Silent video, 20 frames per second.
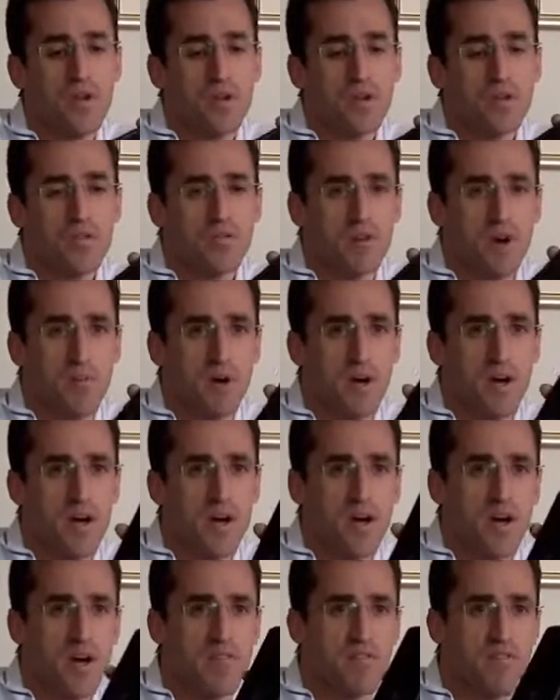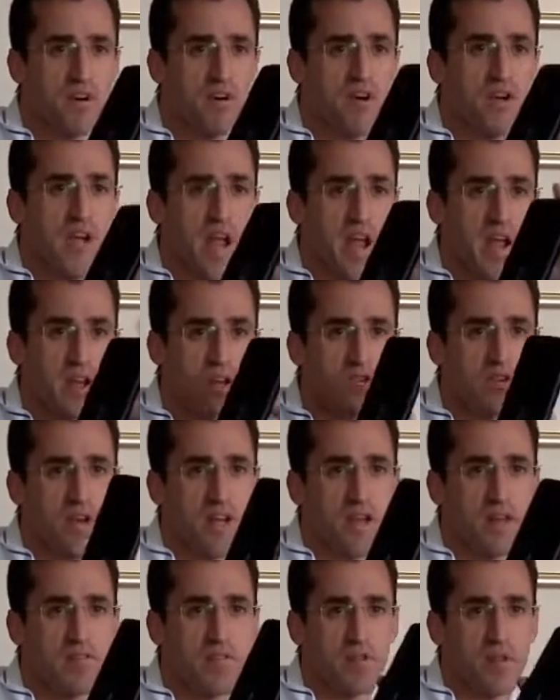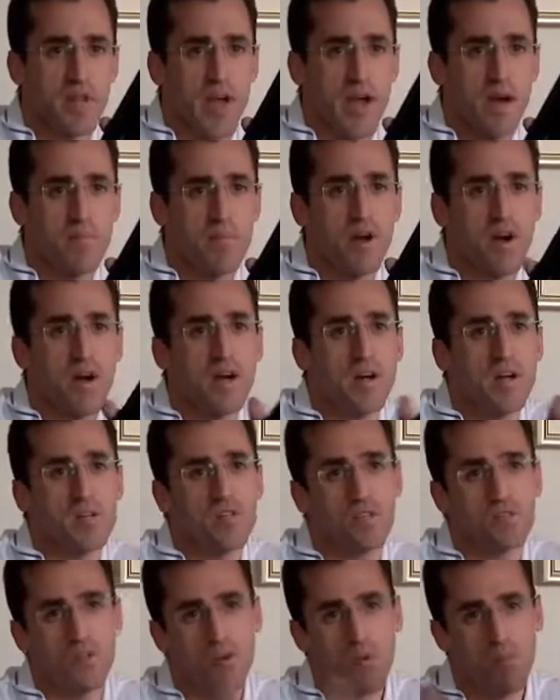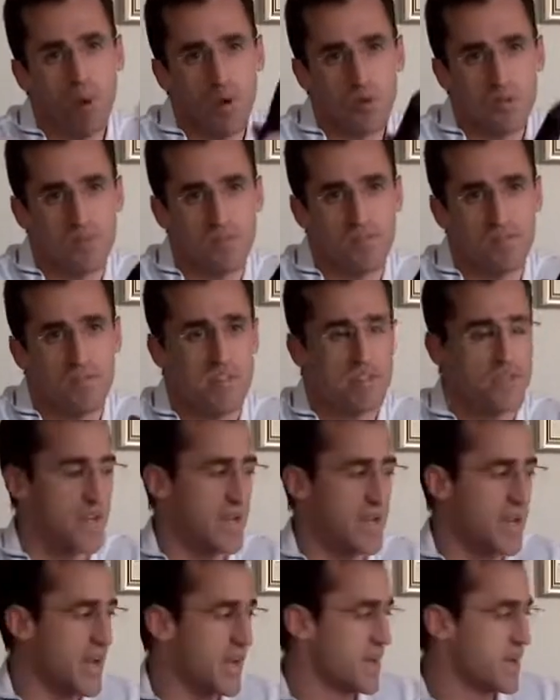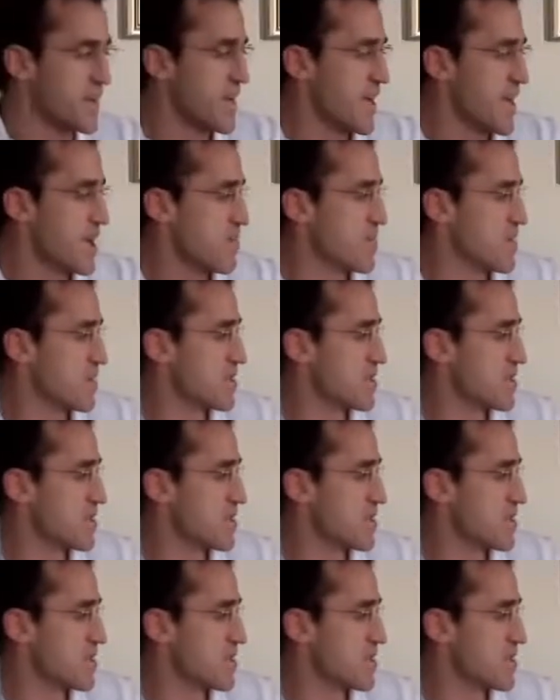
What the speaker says: from a very entry-level camera to a more sophisticated camera.